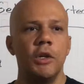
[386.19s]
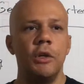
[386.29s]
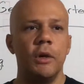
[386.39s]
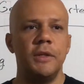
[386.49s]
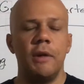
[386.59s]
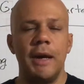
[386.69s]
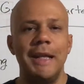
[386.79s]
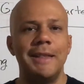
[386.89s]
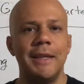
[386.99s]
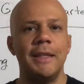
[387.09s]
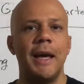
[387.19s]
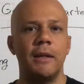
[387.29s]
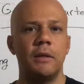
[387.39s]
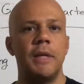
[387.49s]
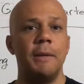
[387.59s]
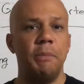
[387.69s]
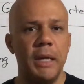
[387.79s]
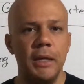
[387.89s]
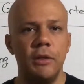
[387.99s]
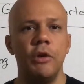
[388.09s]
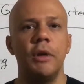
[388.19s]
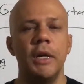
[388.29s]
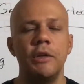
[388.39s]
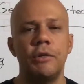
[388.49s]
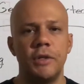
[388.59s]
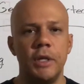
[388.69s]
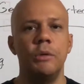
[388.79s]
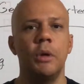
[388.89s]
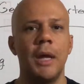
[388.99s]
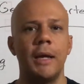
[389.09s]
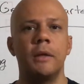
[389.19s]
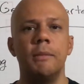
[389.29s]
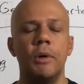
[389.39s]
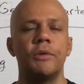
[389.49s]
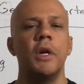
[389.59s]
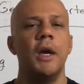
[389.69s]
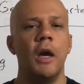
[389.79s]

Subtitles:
You know, is there anything that piqued your interest that you liked the most